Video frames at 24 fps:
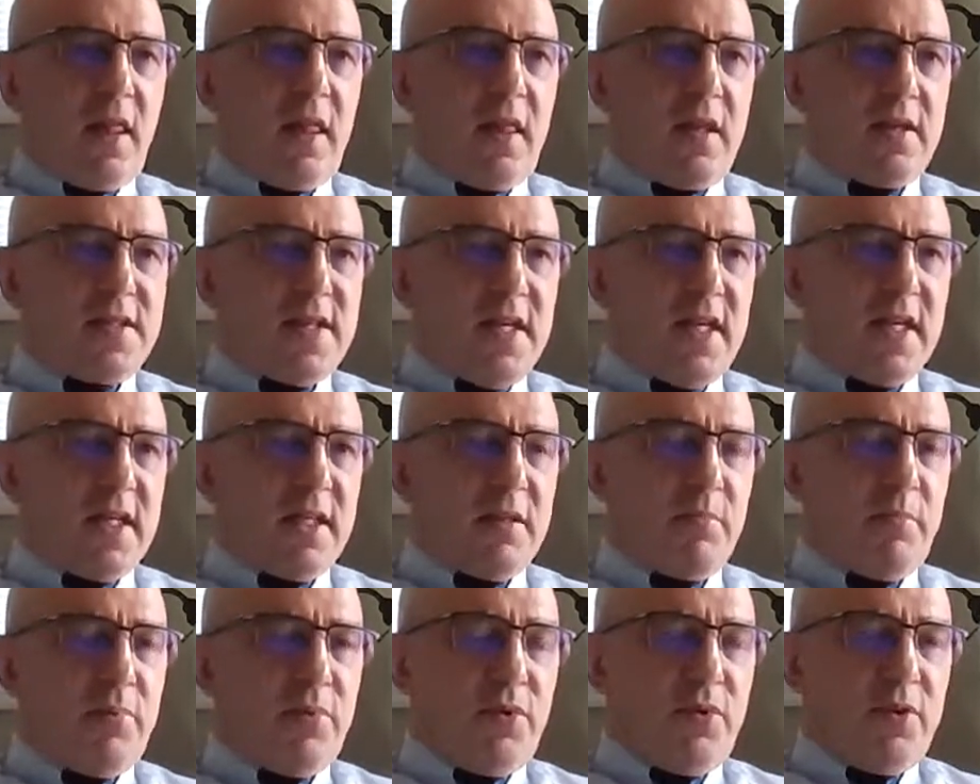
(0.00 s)
The
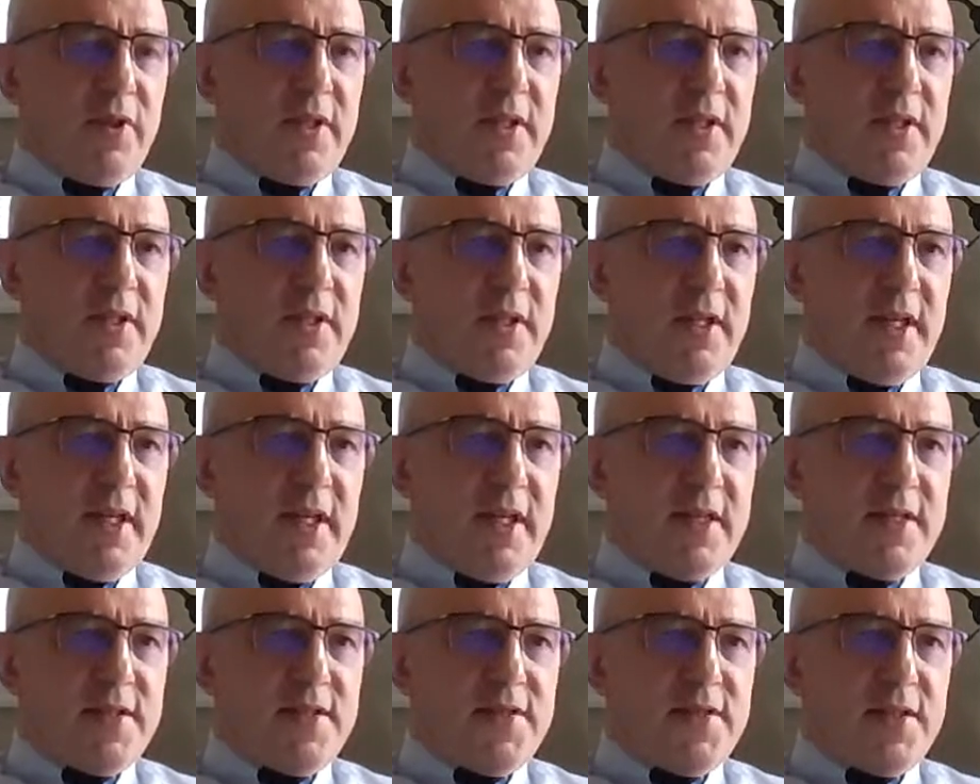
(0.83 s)
second point
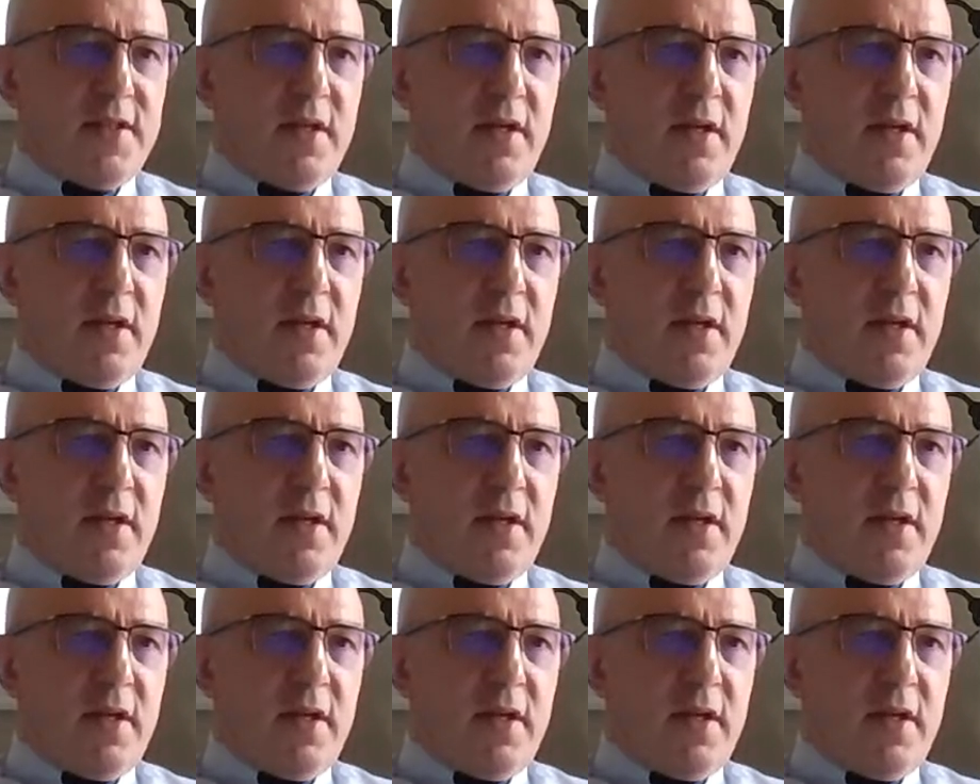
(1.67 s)
is,